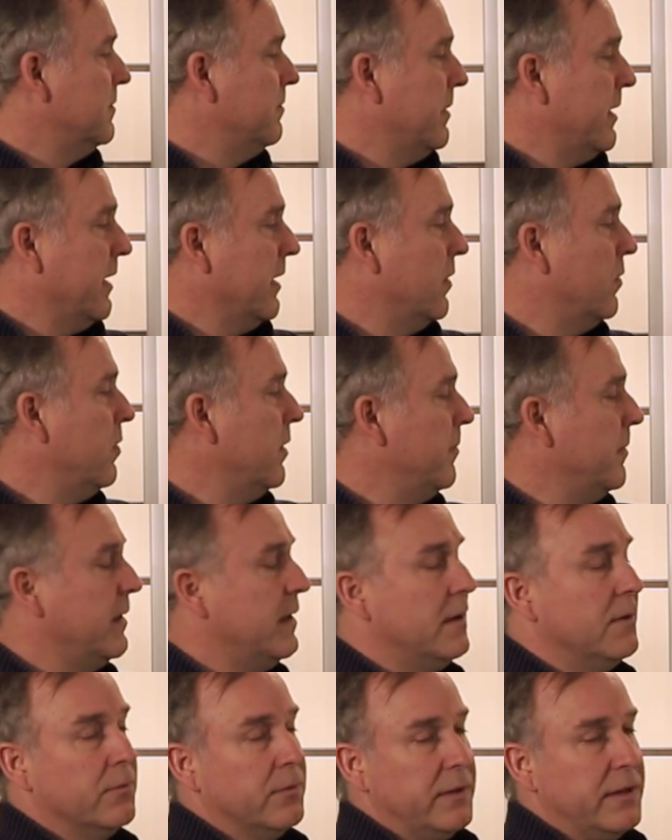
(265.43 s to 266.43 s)
my equipment
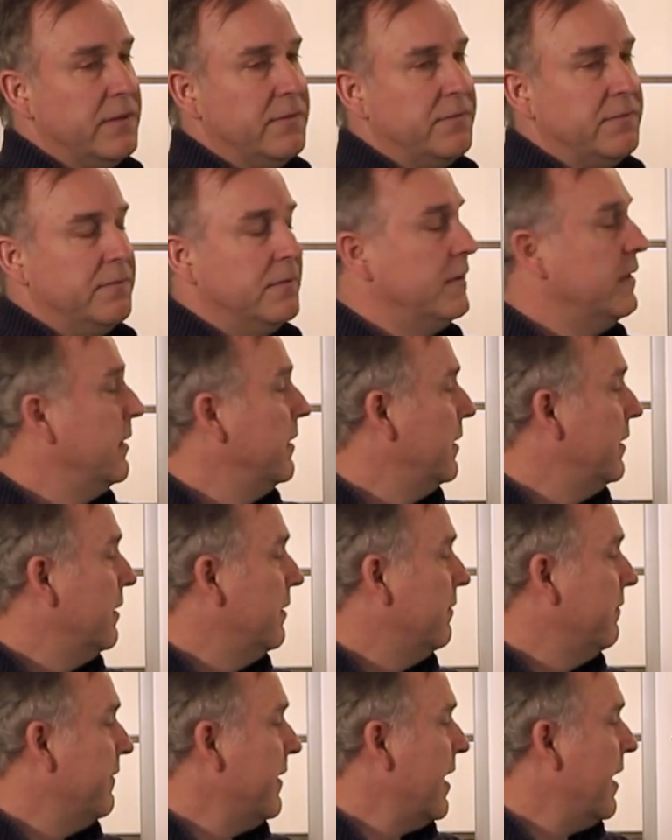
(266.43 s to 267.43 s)
and relief
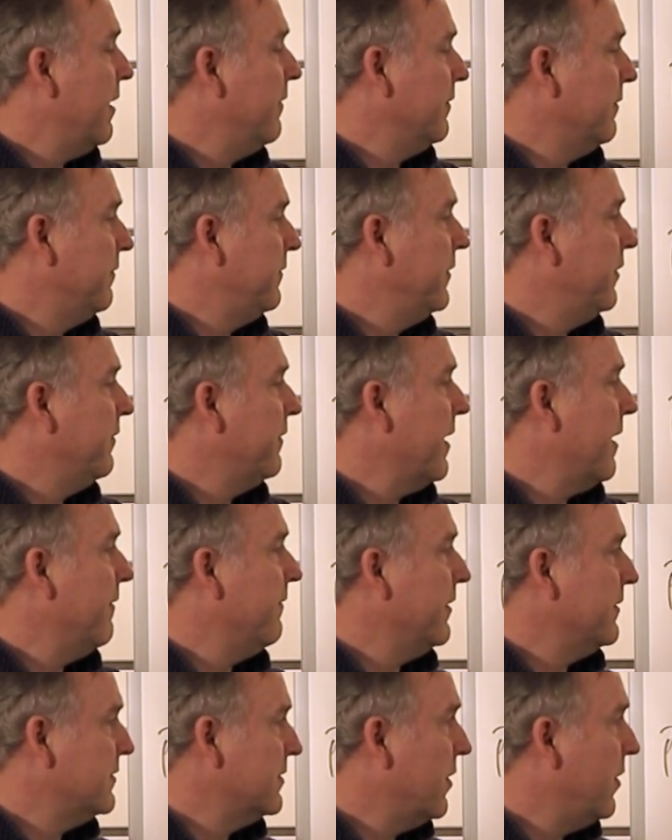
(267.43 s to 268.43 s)
valve and fill
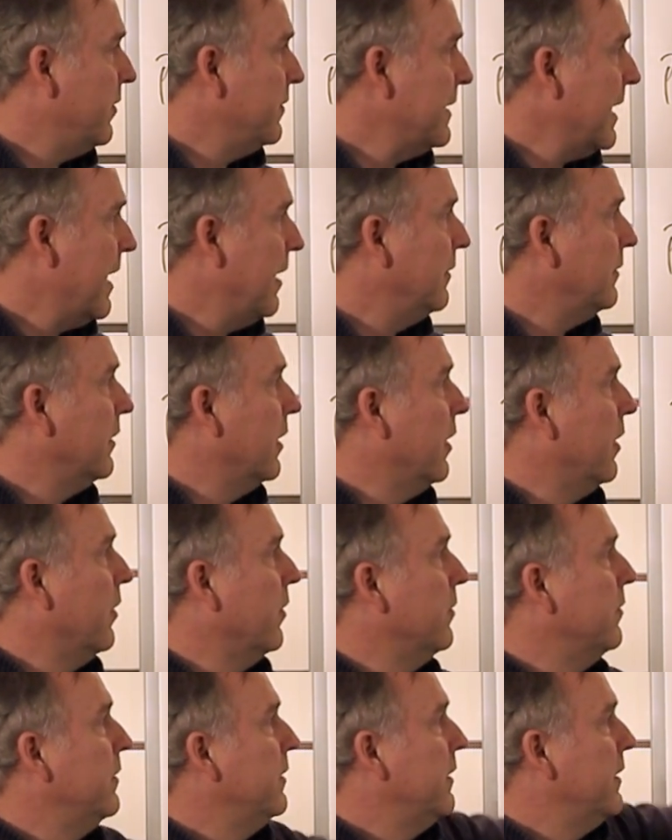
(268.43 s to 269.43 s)
valve is all down
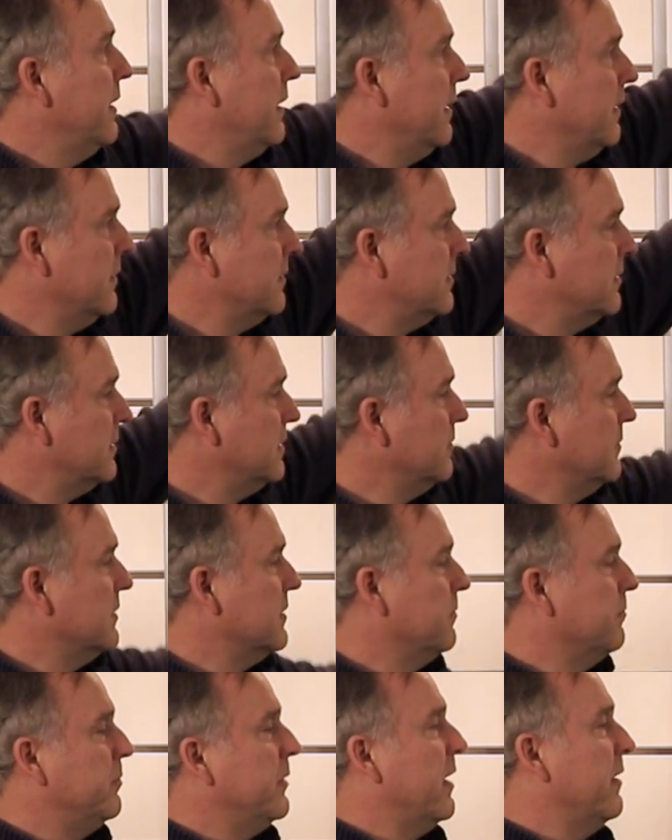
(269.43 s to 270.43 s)
low and the system is
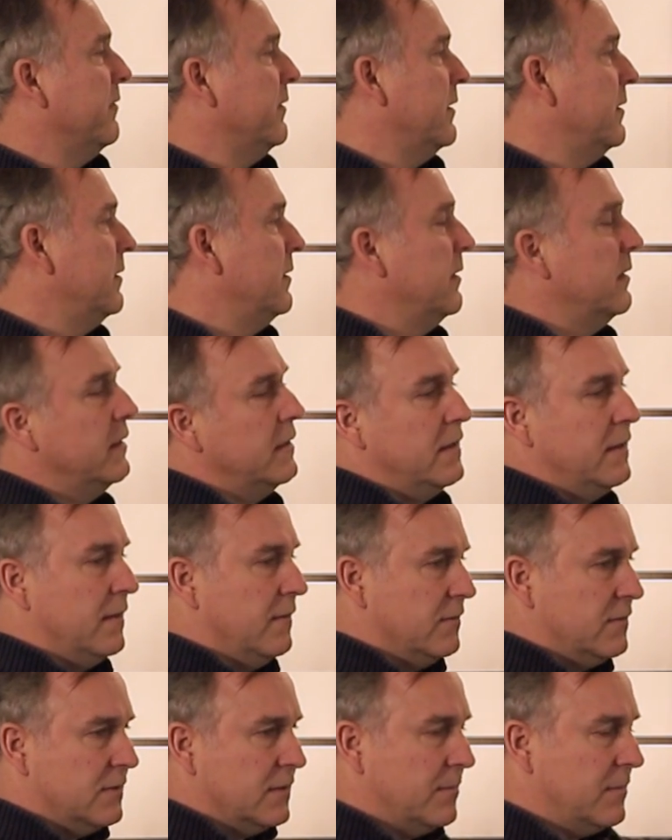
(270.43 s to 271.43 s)
above it.
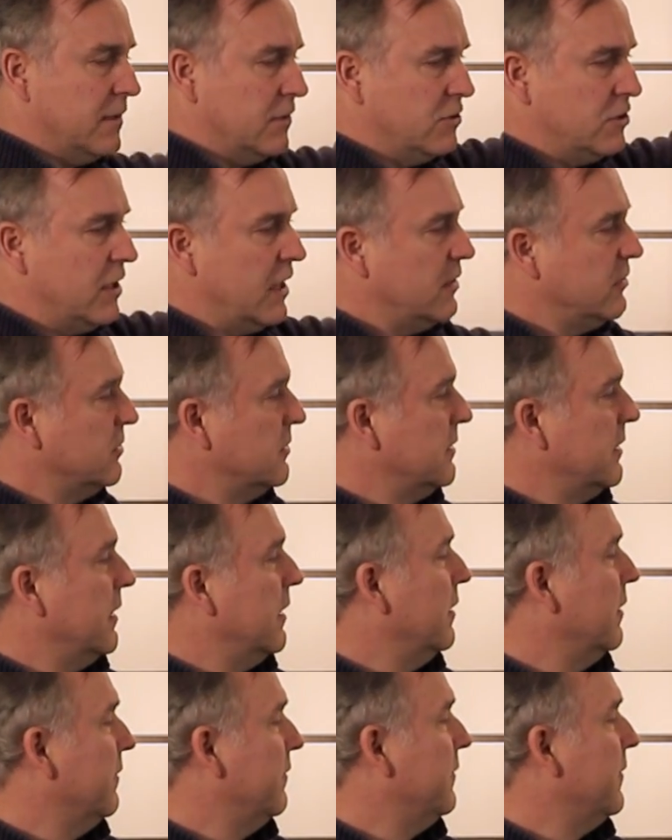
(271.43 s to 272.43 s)
If something changes
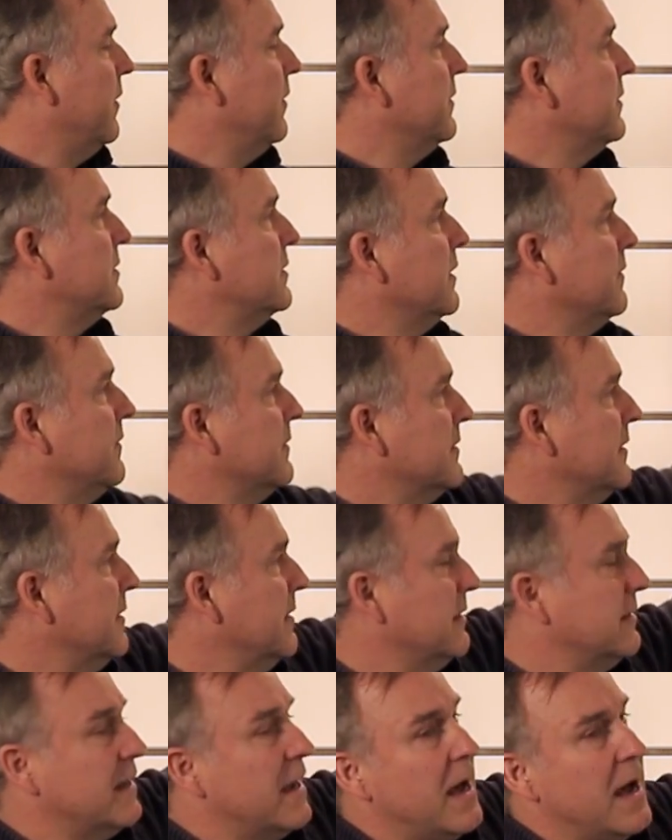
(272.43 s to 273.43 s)
there, if all this stuff is at
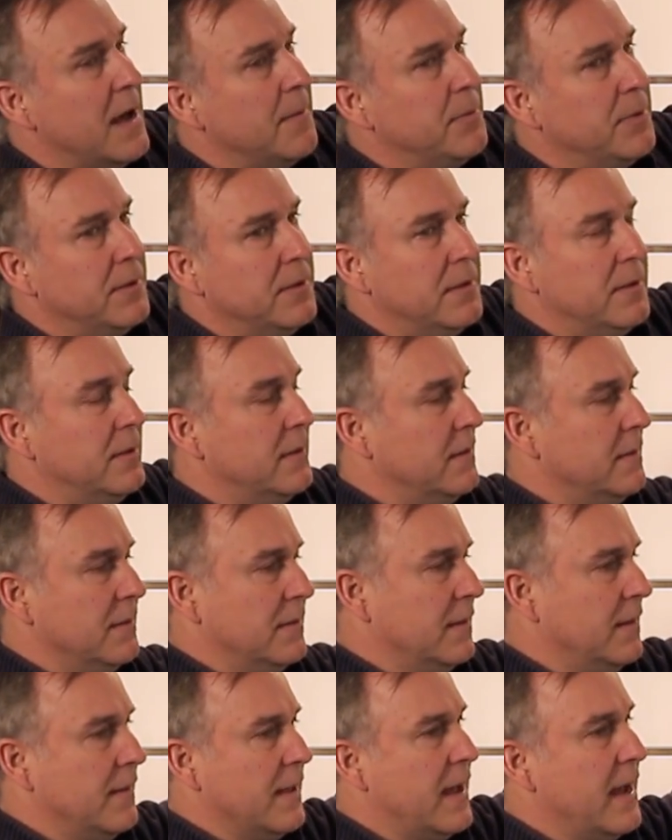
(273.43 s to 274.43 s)
the top,
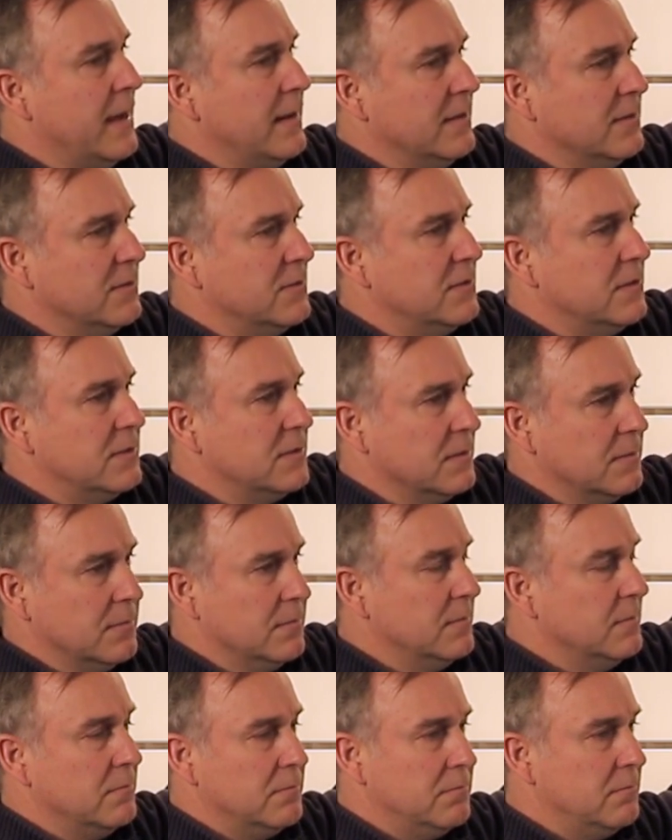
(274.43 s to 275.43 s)
then the height of the
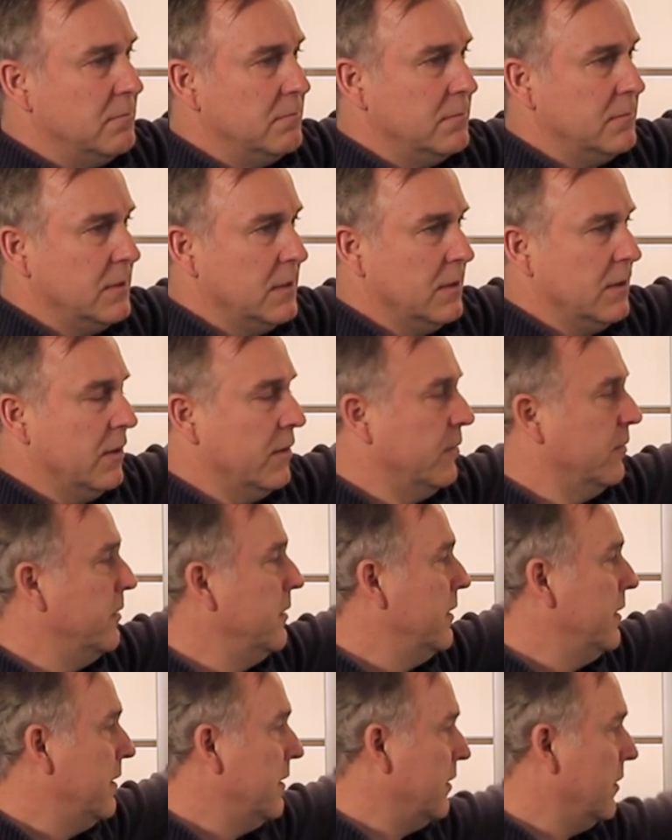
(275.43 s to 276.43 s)
system,
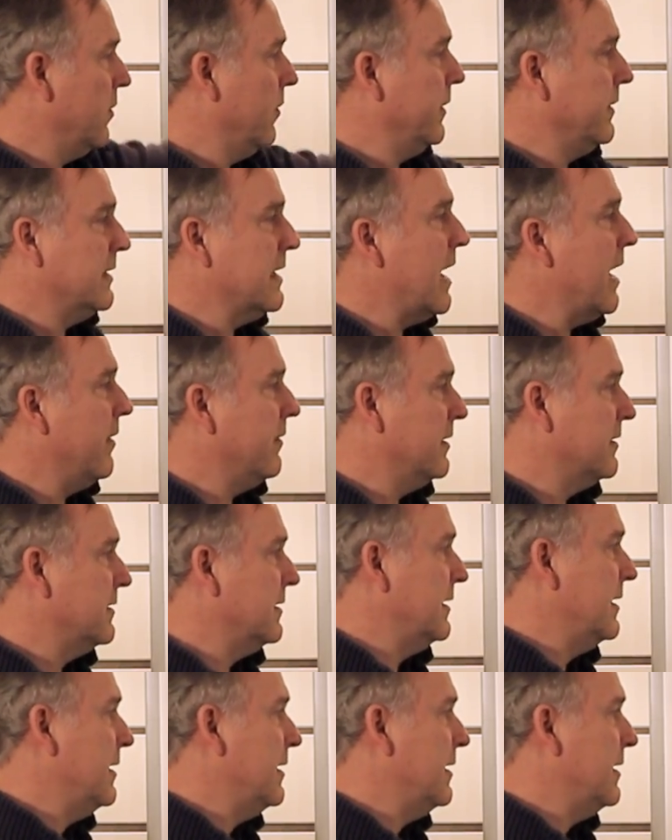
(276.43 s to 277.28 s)
going down doesn't